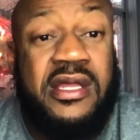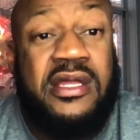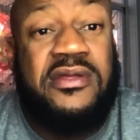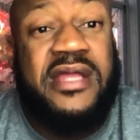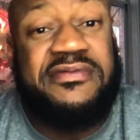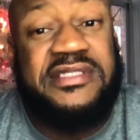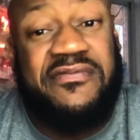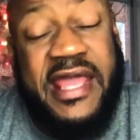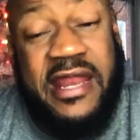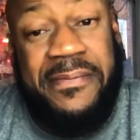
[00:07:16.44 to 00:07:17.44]
You have the city of
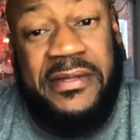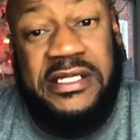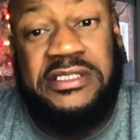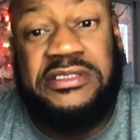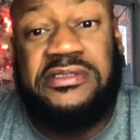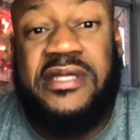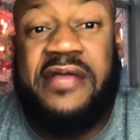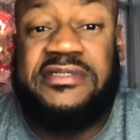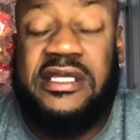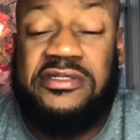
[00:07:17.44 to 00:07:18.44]
Atlanta police, you
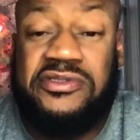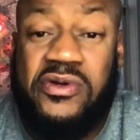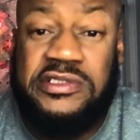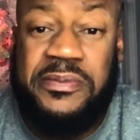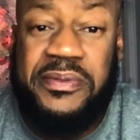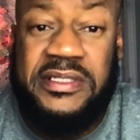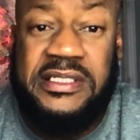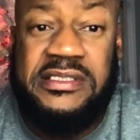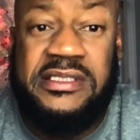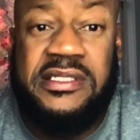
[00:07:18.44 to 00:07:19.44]
have state of Georgia
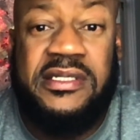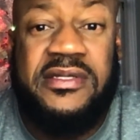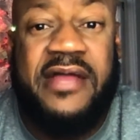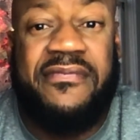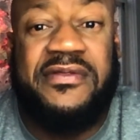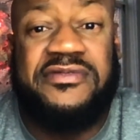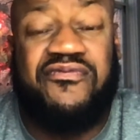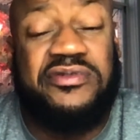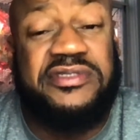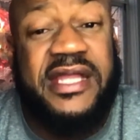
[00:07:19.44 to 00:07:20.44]
police, you have the
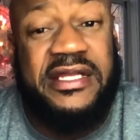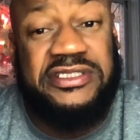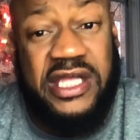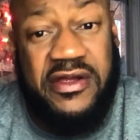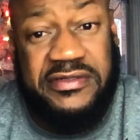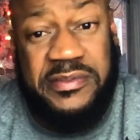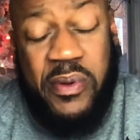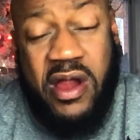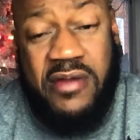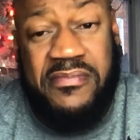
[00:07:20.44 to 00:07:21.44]
Fulton County Sheriff's
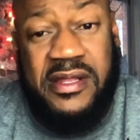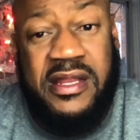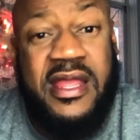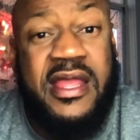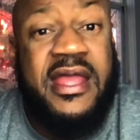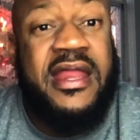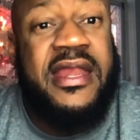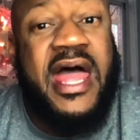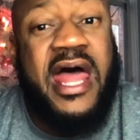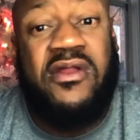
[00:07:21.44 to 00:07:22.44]
Department.
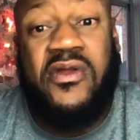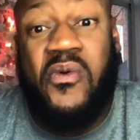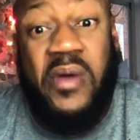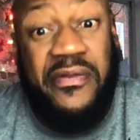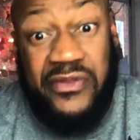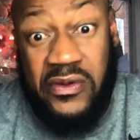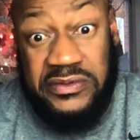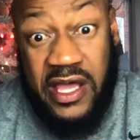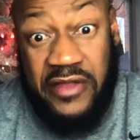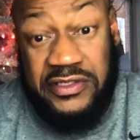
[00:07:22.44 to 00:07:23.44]
Now, I don't know what those
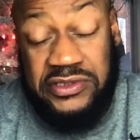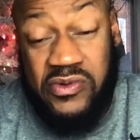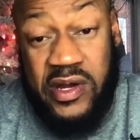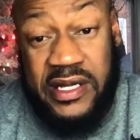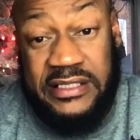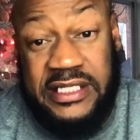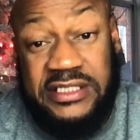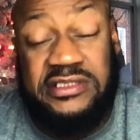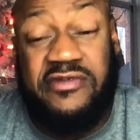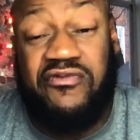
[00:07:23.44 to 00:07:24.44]
other two
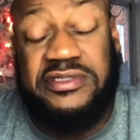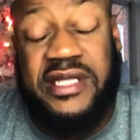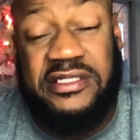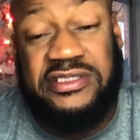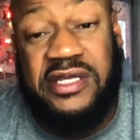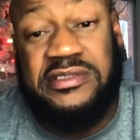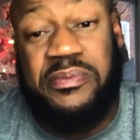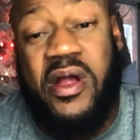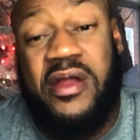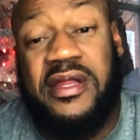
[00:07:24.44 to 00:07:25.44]
organizations, the Fulton County Sheriff's
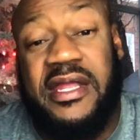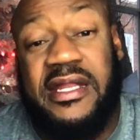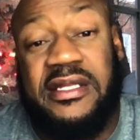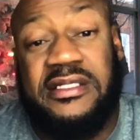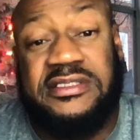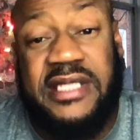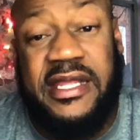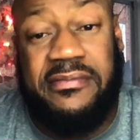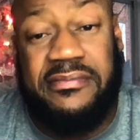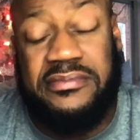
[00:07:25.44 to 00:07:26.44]
Department and the
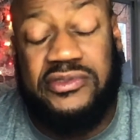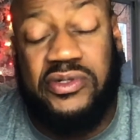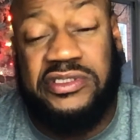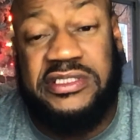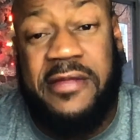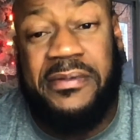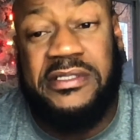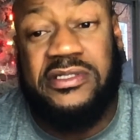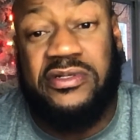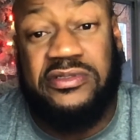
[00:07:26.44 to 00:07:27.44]
state Georgia State
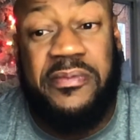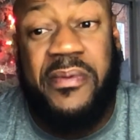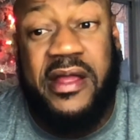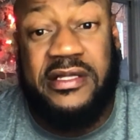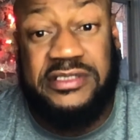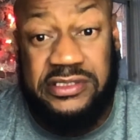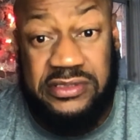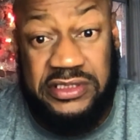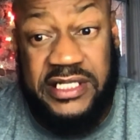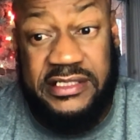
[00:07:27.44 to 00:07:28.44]
Police are going to do. They probably continue
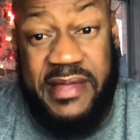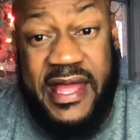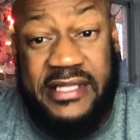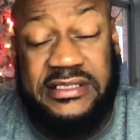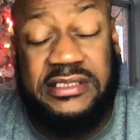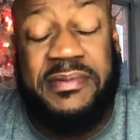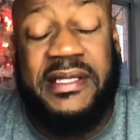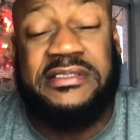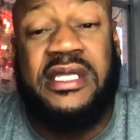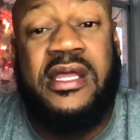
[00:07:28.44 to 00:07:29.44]
to chase behind
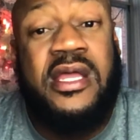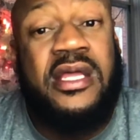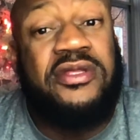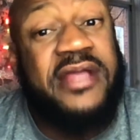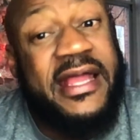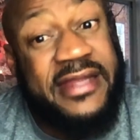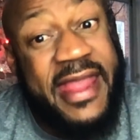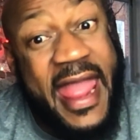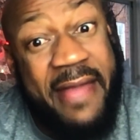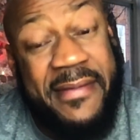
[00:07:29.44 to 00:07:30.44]
suspects. You got
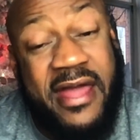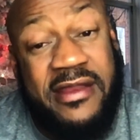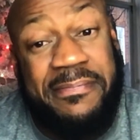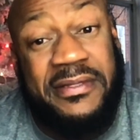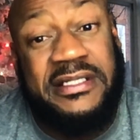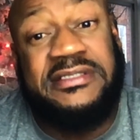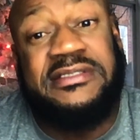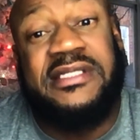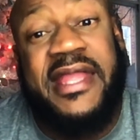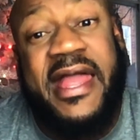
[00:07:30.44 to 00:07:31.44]
DeKalb County Police,
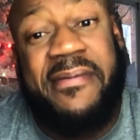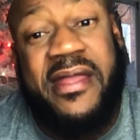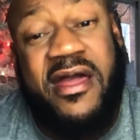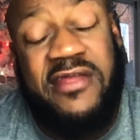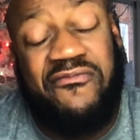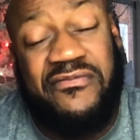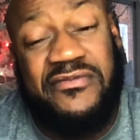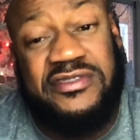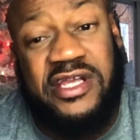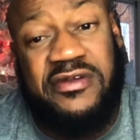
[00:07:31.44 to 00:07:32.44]
DeKalb County
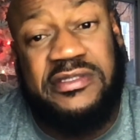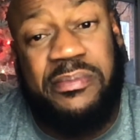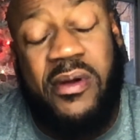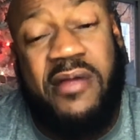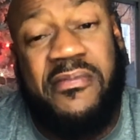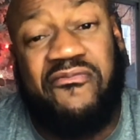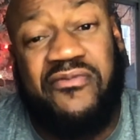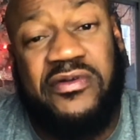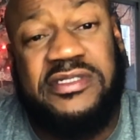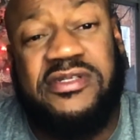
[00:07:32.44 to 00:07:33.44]
Sheriff's Department,
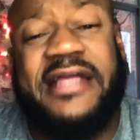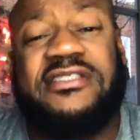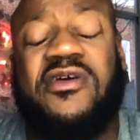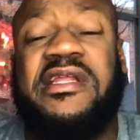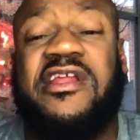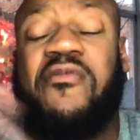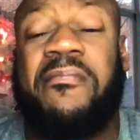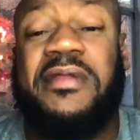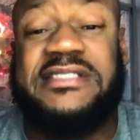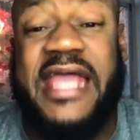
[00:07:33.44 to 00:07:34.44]
Fulton. You got so many different
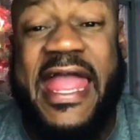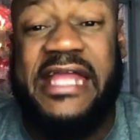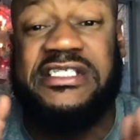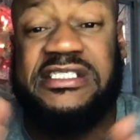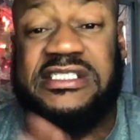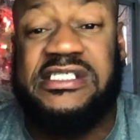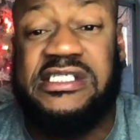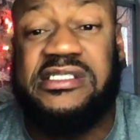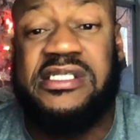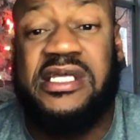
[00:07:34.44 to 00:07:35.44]
police
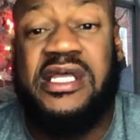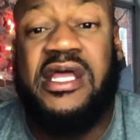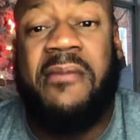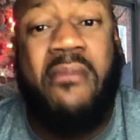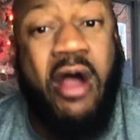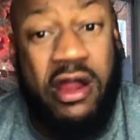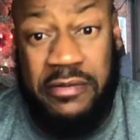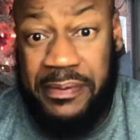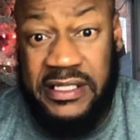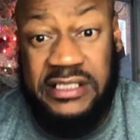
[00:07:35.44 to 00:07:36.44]
agencies. MARTA
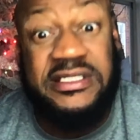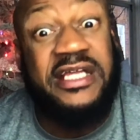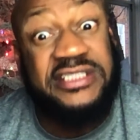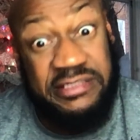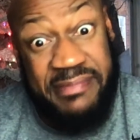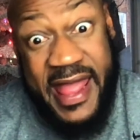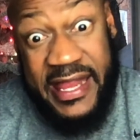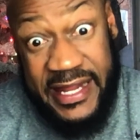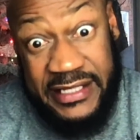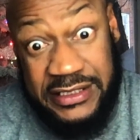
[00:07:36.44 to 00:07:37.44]
Police, they're chasing
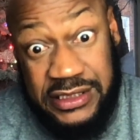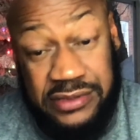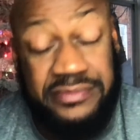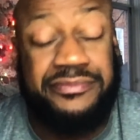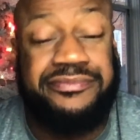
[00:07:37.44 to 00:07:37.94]
behind your ass too.